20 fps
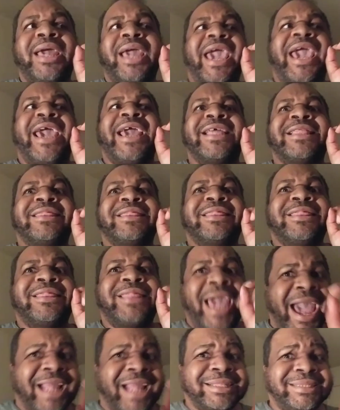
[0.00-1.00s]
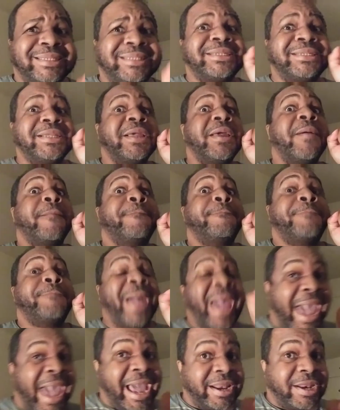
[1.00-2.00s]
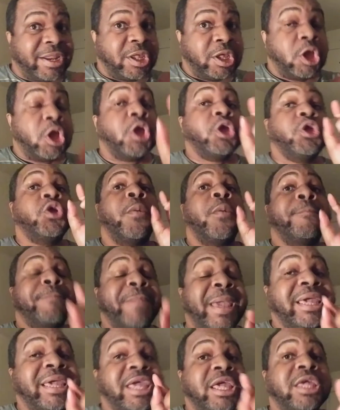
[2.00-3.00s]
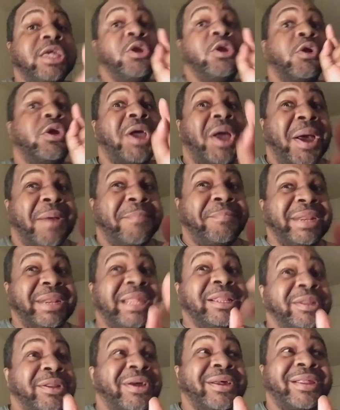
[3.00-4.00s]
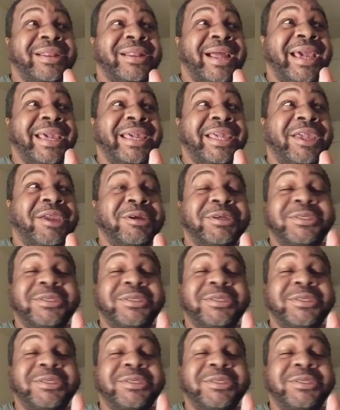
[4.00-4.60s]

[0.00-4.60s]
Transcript: And that's bad. You're making your company look like you